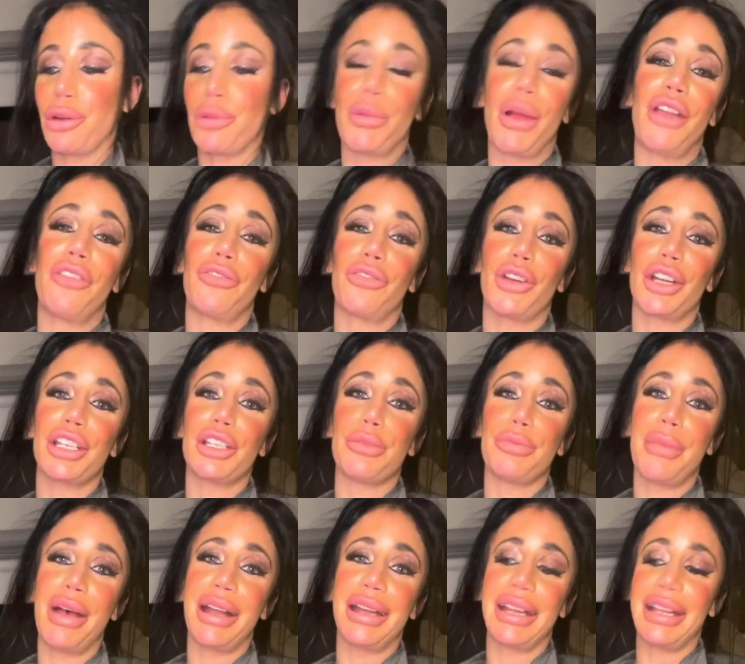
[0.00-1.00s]
run for its
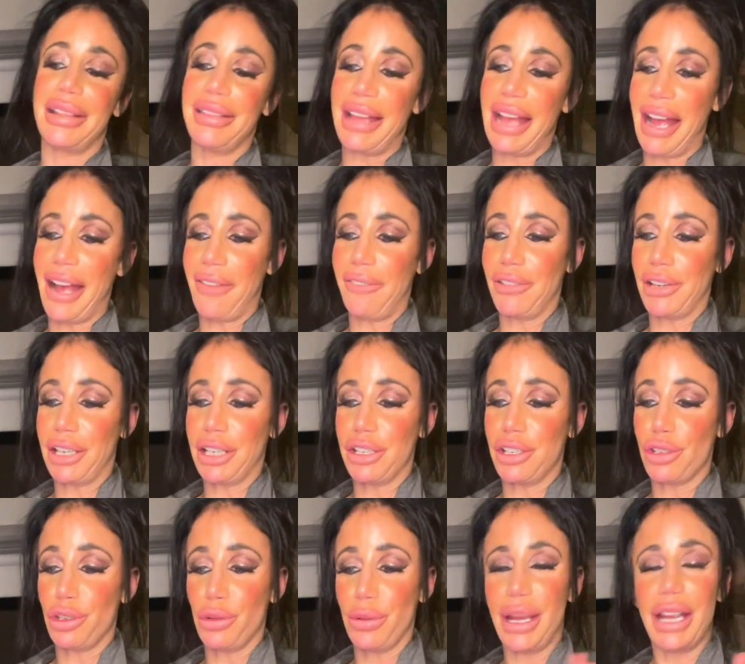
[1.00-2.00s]
money in the African
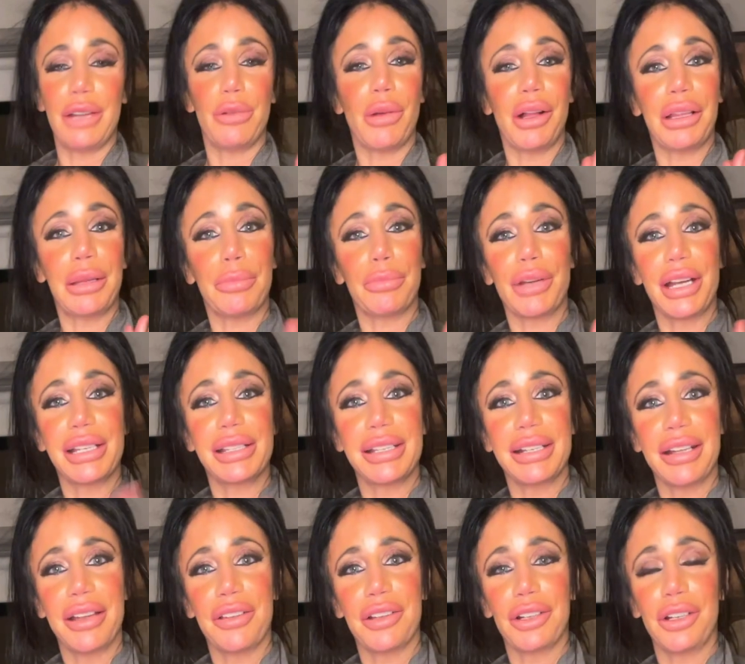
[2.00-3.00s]
trade while embracing
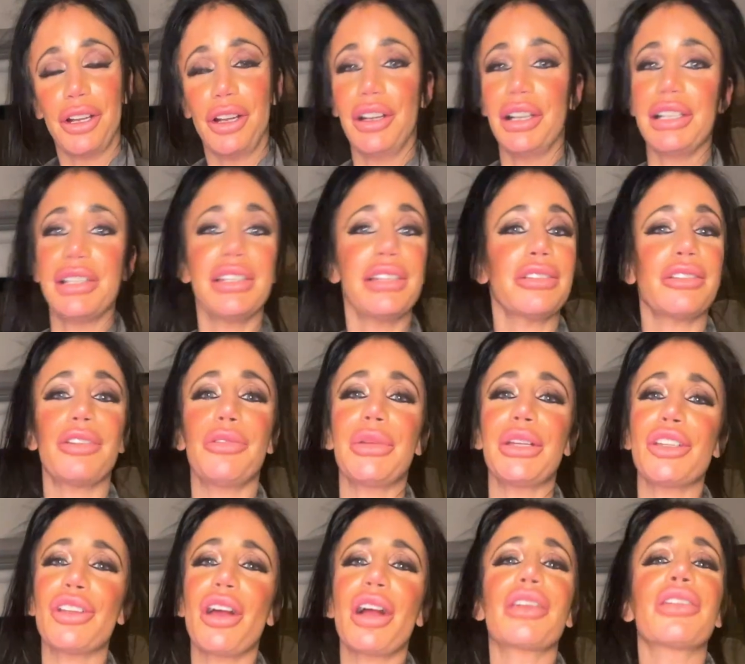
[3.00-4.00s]
other currencies. Are we
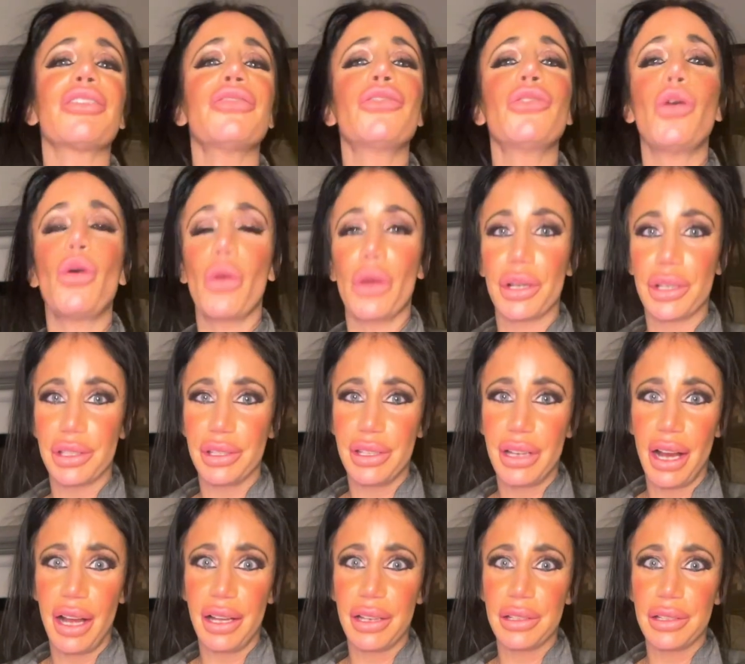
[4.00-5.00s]
shocked? Of course
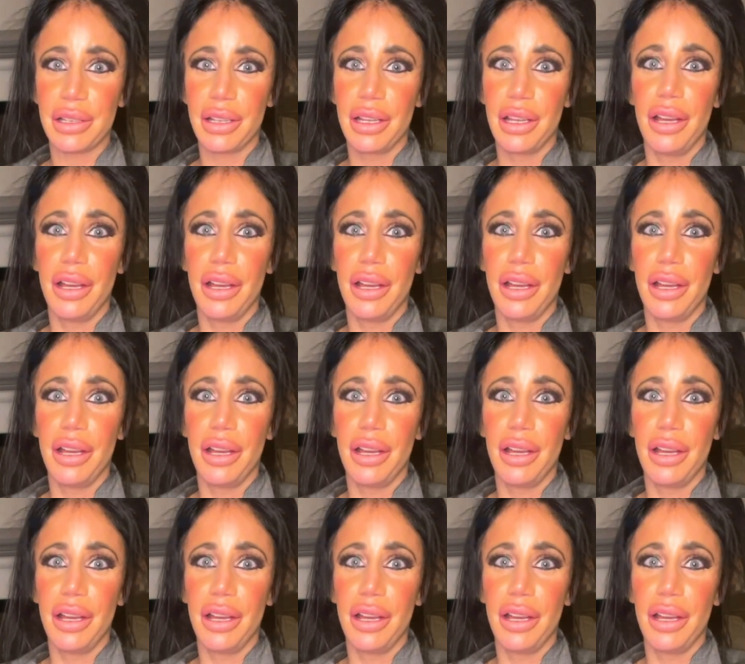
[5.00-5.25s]
not.